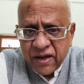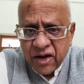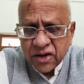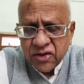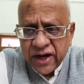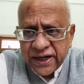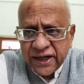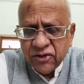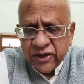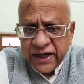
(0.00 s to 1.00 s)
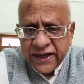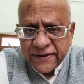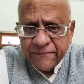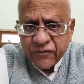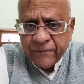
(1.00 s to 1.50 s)
although getting to
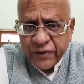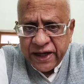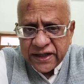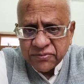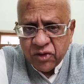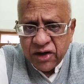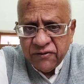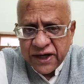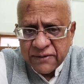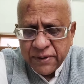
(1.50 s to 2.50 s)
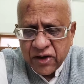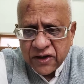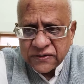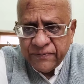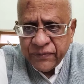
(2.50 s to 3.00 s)
Gilgit from there is more difficult
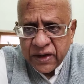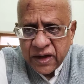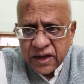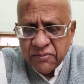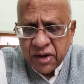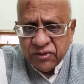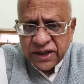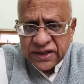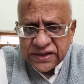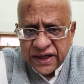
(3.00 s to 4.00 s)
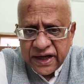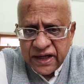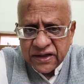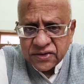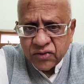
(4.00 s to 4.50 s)
because the mountainous terrain
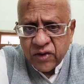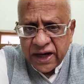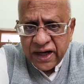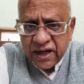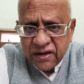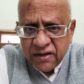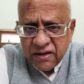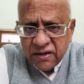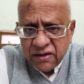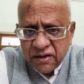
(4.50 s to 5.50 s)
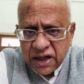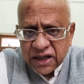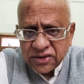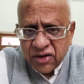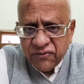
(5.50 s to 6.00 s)
is too high. Let
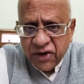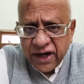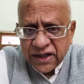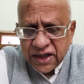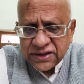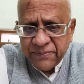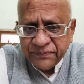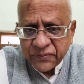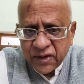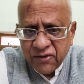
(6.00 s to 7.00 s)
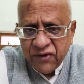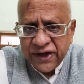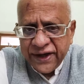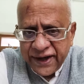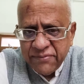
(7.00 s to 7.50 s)
us not forget that some
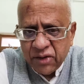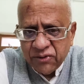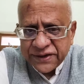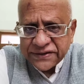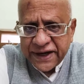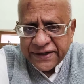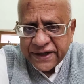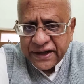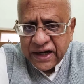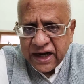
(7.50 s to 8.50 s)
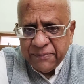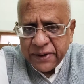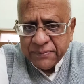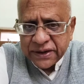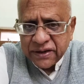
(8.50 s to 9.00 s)
very high mountains like Nanga
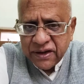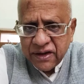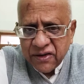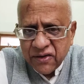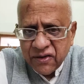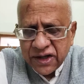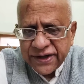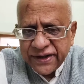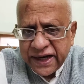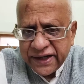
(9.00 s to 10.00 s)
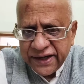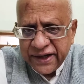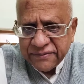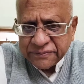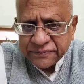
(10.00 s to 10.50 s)
Parbat occur in that area.